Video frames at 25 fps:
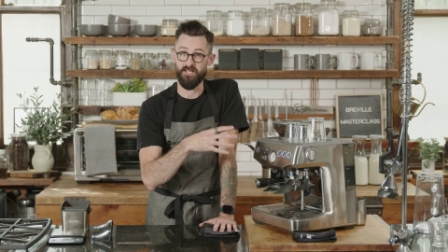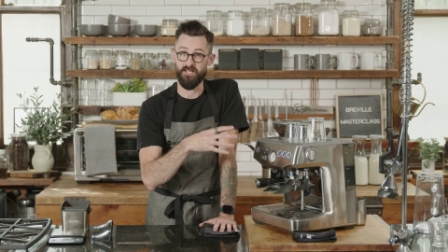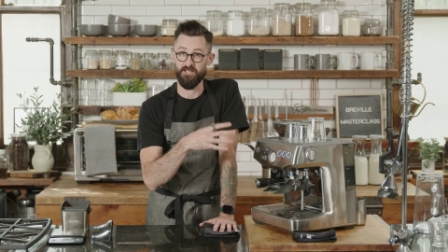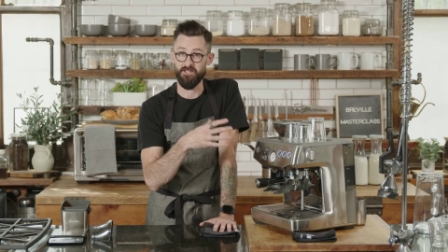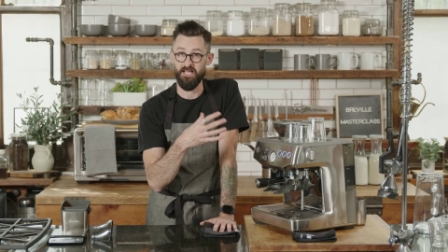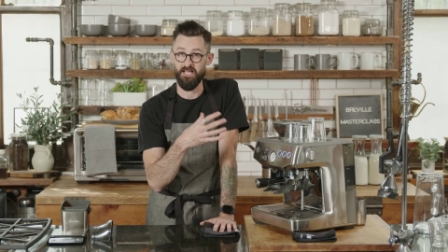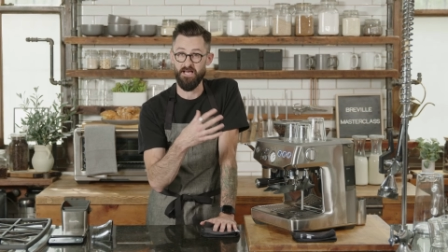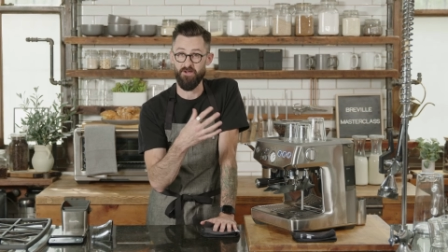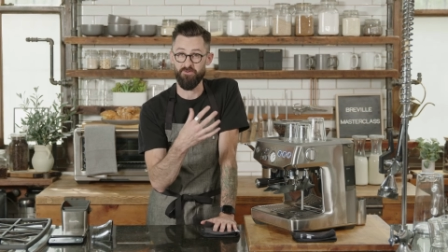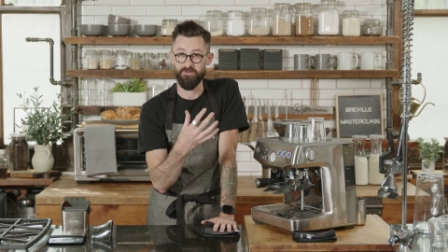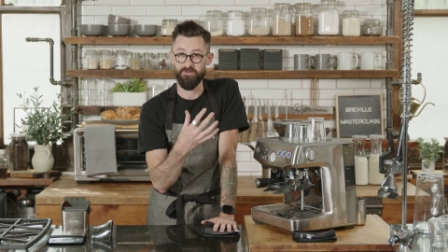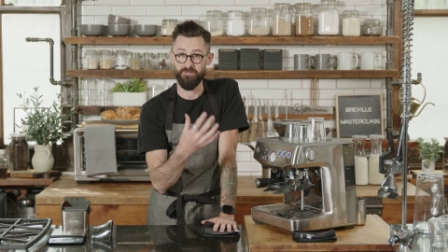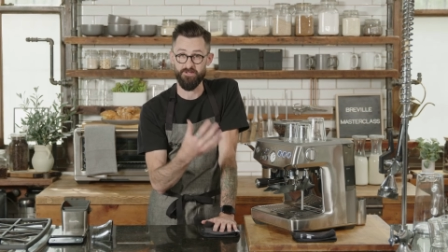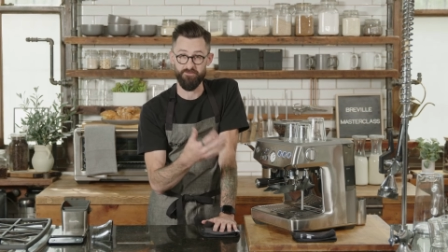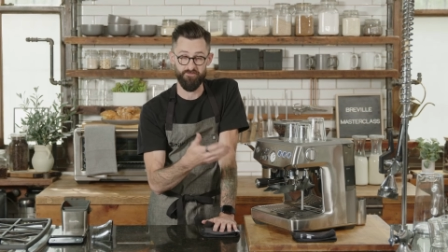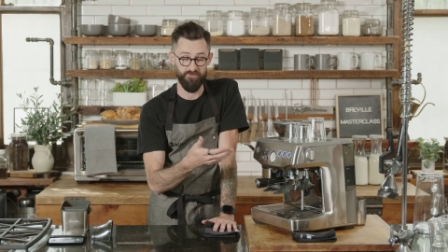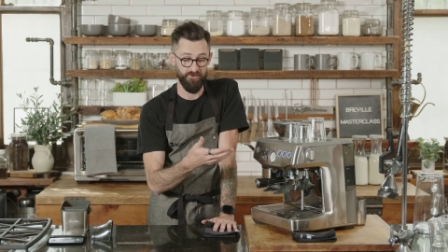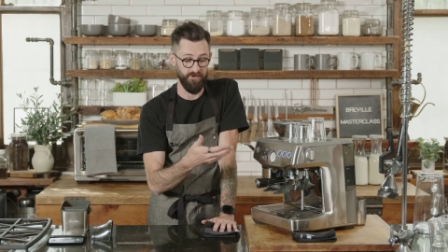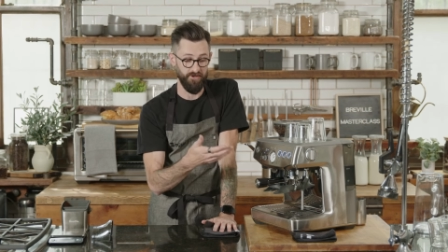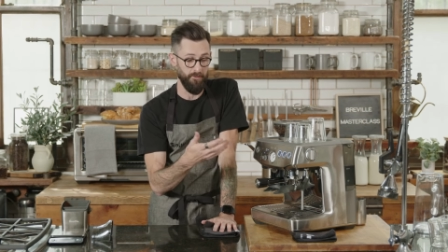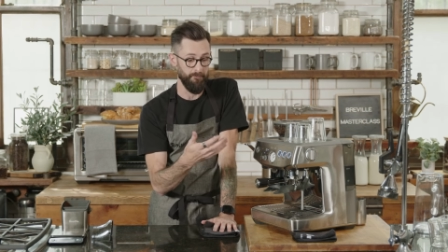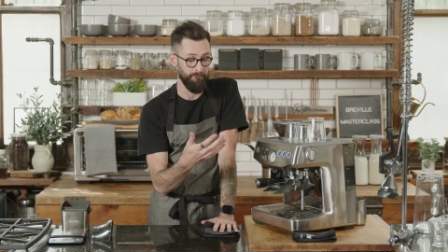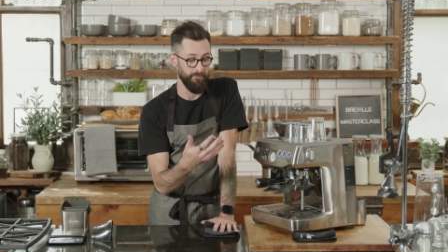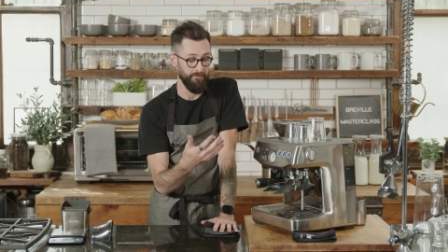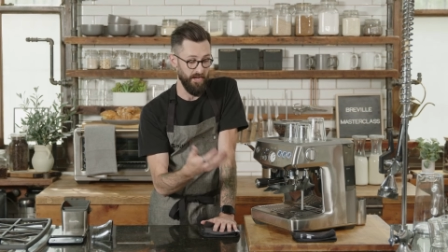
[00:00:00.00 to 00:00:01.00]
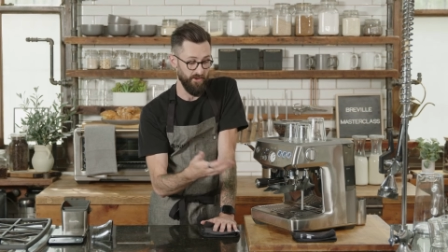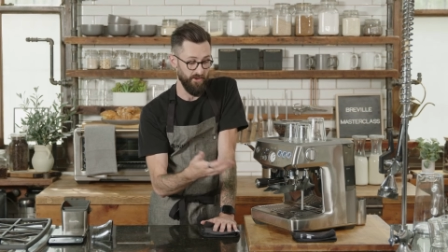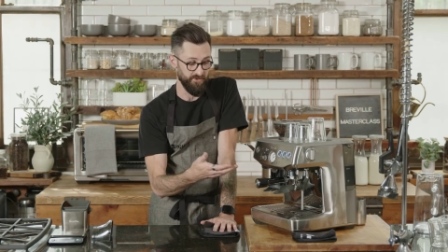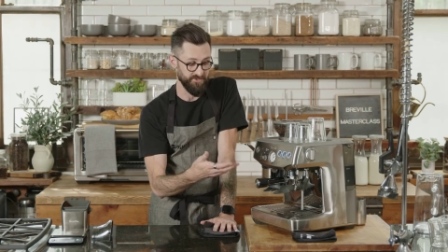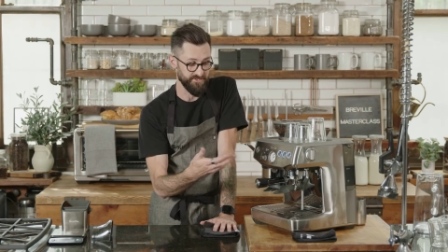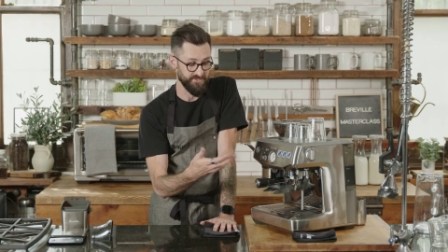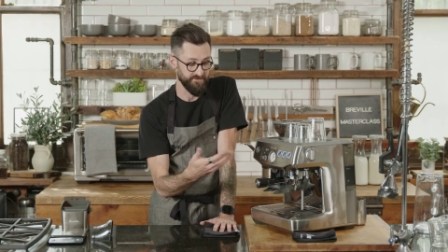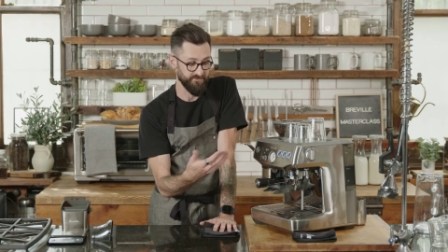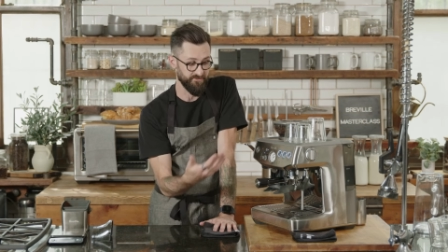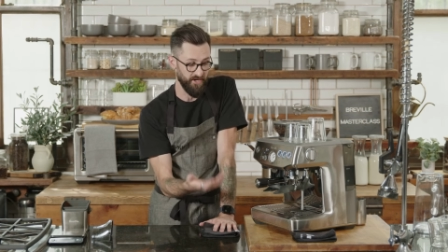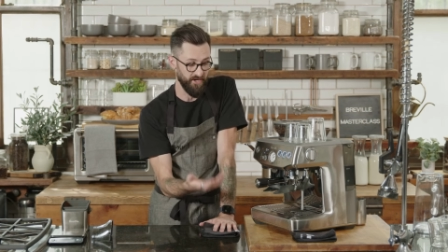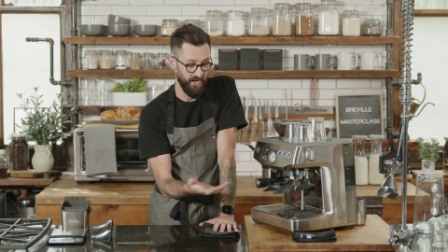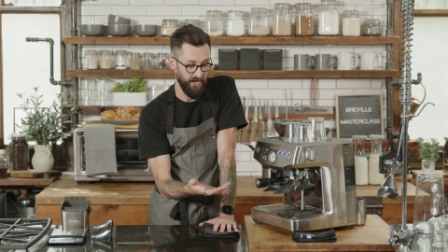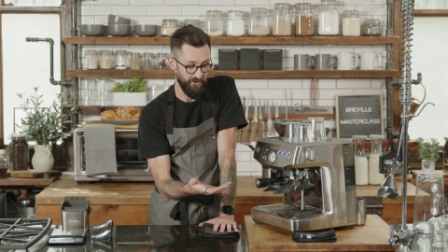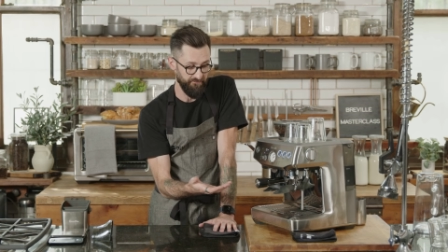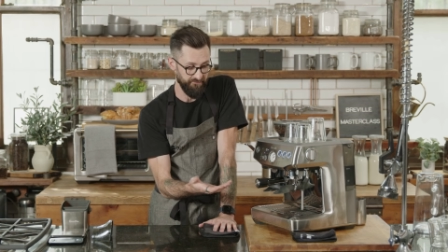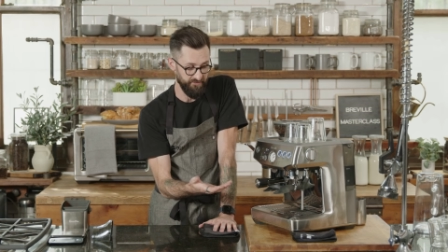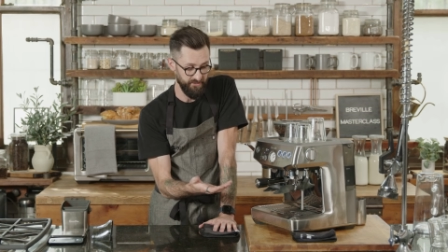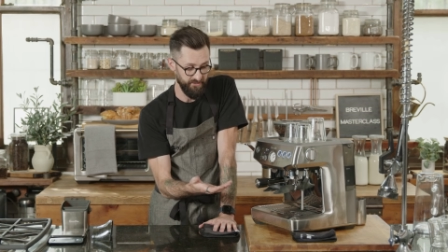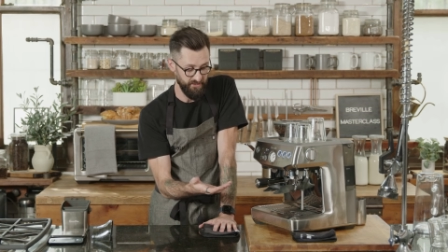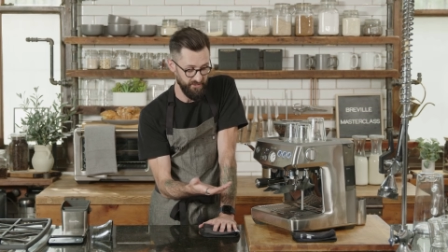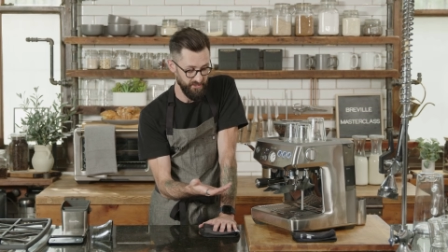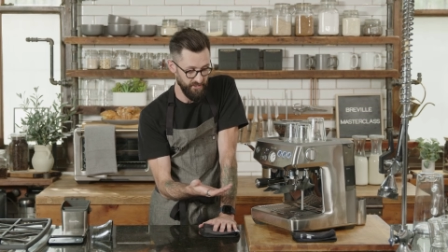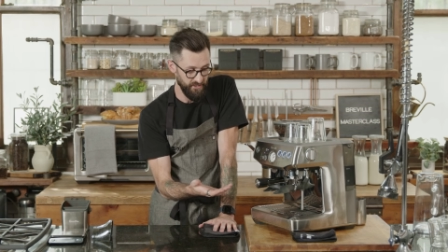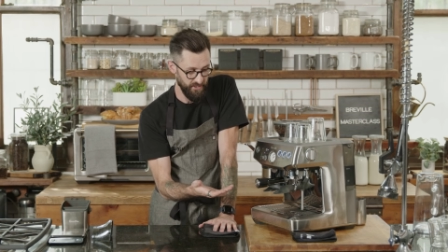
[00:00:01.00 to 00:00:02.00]
allow different amounts of
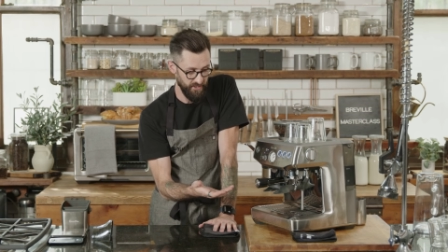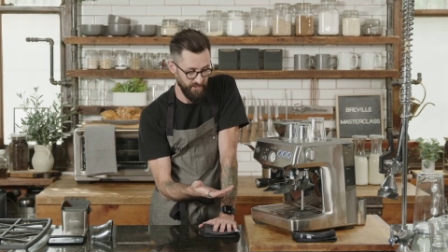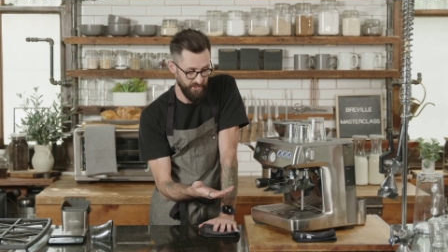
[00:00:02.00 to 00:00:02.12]
coffee,